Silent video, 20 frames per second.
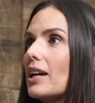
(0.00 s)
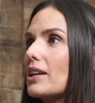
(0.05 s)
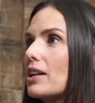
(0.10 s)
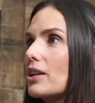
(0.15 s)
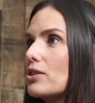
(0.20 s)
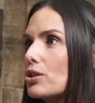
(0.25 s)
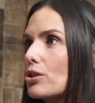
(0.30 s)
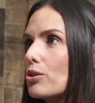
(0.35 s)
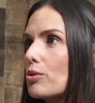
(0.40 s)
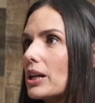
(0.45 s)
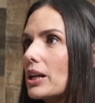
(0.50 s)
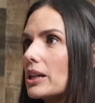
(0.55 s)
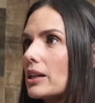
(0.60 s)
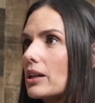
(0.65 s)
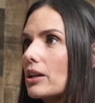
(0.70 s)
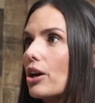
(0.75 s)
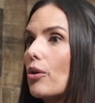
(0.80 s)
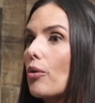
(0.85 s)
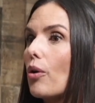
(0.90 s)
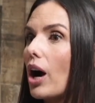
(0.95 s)
had to go in and
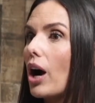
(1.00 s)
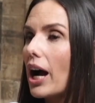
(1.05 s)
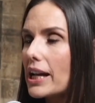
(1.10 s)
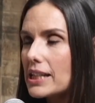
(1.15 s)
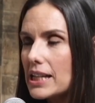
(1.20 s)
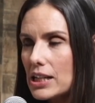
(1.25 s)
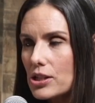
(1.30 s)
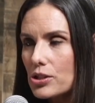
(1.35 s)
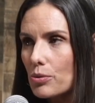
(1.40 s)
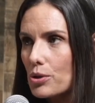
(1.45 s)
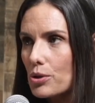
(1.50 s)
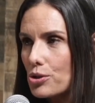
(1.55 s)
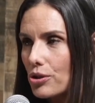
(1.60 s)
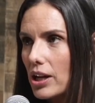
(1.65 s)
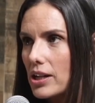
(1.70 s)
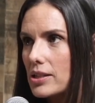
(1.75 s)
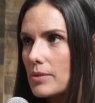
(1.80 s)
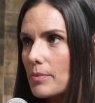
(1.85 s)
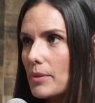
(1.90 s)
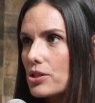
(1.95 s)
go, I need to
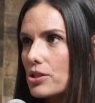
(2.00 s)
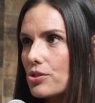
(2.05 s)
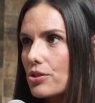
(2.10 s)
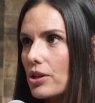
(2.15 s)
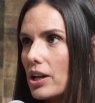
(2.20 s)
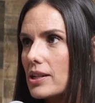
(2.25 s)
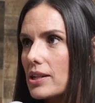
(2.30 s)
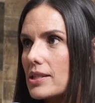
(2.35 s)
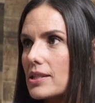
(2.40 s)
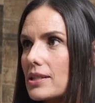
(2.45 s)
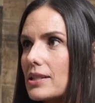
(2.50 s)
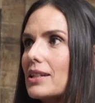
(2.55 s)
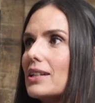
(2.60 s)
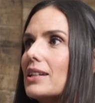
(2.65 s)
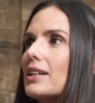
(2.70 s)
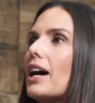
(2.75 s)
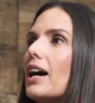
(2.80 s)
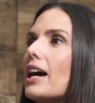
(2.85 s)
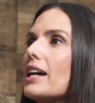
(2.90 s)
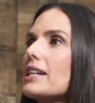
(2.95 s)
address my stress.
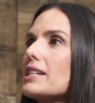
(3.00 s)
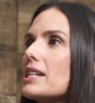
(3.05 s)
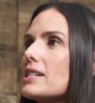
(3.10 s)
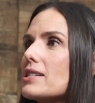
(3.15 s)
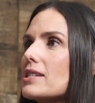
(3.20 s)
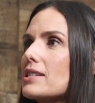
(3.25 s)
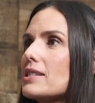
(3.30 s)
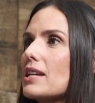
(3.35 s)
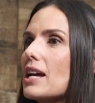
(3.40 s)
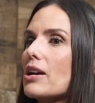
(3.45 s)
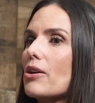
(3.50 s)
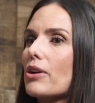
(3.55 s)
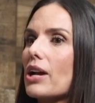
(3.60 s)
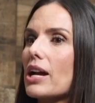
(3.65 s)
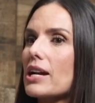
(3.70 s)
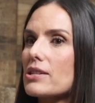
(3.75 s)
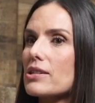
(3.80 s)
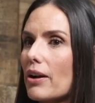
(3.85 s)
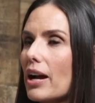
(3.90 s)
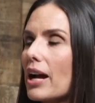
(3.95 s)
I need to say,
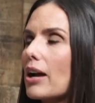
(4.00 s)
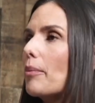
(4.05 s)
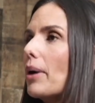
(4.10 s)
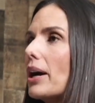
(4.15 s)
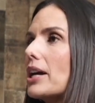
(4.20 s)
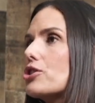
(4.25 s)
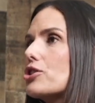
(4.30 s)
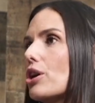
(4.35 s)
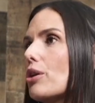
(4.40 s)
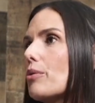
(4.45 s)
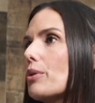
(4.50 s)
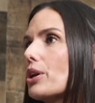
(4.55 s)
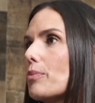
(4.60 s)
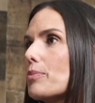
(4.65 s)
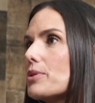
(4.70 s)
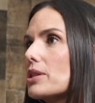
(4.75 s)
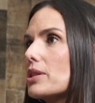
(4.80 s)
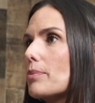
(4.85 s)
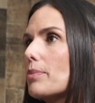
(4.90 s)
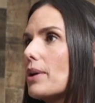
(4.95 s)
okay, so how am I showing up
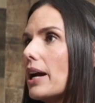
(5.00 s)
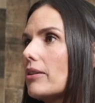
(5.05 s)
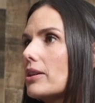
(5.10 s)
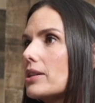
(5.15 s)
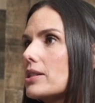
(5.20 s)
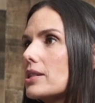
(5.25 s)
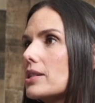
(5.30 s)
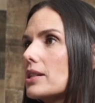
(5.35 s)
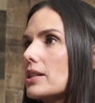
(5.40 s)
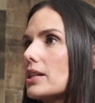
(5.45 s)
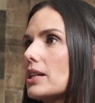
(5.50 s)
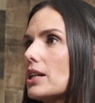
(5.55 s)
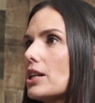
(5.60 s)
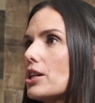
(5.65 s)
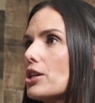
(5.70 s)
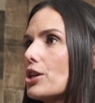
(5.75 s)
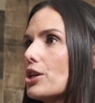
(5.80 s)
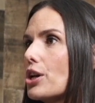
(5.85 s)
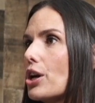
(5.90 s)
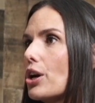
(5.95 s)
as a parent?
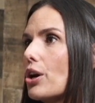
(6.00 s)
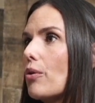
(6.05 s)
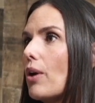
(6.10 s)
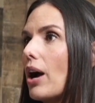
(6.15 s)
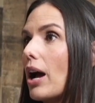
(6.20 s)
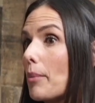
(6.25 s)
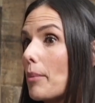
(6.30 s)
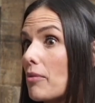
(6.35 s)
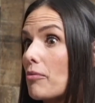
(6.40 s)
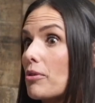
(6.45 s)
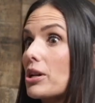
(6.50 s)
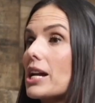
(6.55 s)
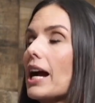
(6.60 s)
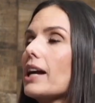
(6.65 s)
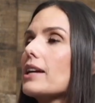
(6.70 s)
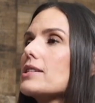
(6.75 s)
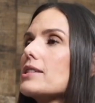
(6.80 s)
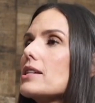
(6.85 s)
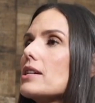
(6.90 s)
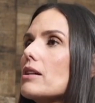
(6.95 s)
You know, am I
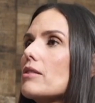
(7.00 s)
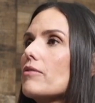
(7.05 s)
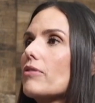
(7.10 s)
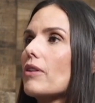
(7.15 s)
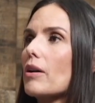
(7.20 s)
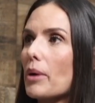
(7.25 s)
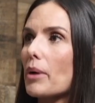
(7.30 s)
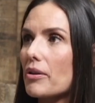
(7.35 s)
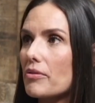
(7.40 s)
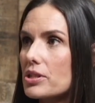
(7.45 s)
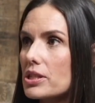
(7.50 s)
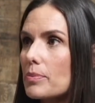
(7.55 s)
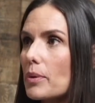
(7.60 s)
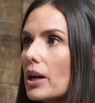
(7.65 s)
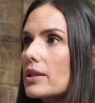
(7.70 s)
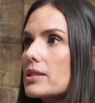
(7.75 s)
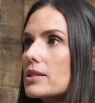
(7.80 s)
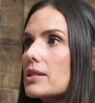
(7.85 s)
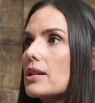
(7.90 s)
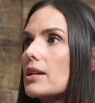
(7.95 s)
reactive? Am I
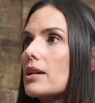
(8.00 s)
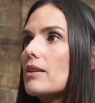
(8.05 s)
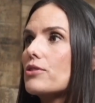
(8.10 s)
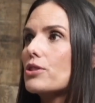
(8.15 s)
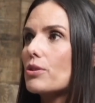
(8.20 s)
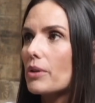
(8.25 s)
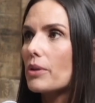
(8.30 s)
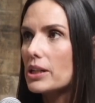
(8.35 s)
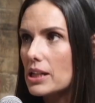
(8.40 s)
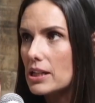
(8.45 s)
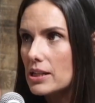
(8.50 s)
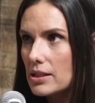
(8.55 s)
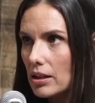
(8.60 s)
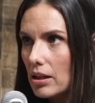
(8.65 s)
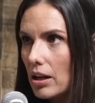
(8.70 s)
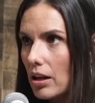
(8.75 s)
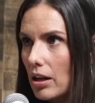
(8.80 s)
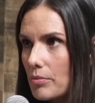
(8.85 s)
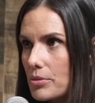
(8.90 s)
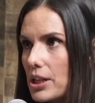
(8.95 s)
responsive? Do I need to
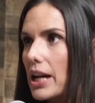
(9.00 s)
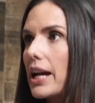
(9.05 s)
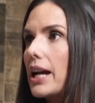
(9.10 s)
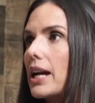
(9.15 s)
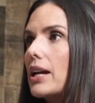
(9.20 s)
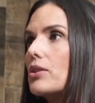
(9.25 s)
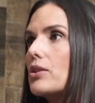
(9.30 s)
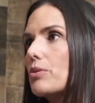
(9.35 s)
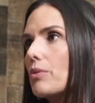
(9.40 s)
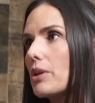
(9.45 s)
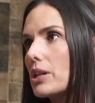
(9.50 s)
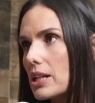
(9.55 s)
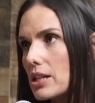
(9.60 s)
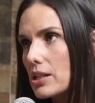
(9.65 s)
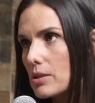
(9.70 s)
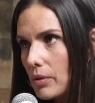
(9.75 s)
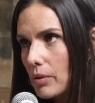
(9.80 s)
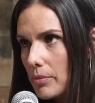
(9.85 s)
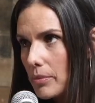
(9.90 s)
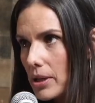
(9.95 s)
calm down? Do I need
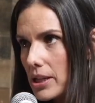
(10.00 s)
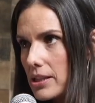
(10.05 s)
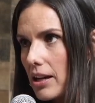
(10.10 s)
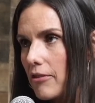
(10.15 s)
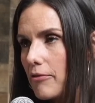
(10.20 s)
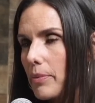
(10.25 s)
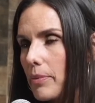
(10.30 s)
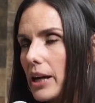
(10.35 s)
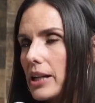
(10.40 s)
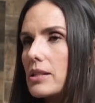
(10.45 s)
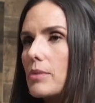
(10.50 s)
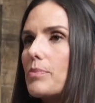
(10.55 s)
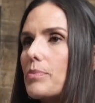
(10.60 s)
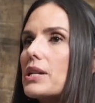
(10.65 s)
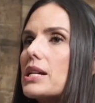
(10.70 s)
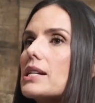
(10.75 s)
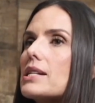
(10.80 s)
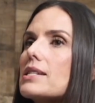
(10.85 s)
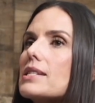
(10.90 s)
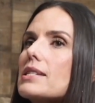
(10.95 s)
to bring myself back to
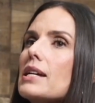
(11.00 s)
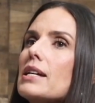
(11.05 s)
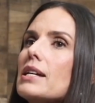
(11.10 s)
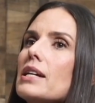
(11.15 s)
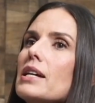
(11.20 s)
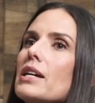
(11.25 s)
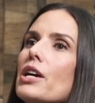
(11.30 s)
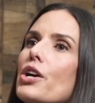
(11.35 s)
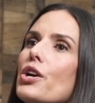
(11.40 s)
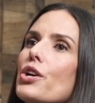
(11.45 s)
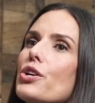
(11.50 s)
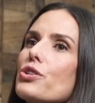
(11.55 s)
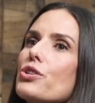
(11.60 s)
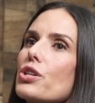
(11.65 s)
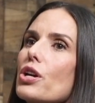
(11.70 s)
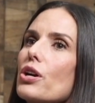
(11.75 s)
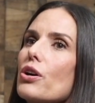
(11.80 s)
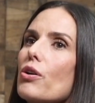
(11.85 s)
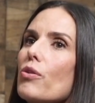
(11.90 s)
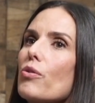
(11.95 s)
peace?
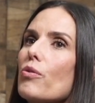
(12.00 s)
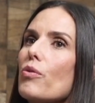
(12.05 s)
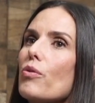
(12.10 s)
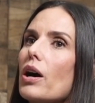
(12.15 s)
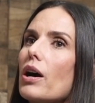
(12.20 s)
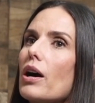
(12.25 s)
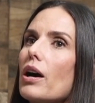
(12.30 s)
So